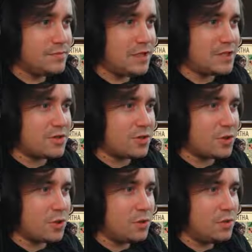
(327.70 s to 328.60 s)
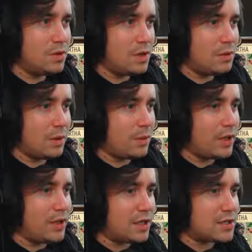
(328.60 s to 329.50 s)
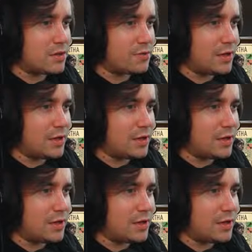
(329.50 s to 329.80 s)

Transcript: That's not cool. Wait, why are you guys not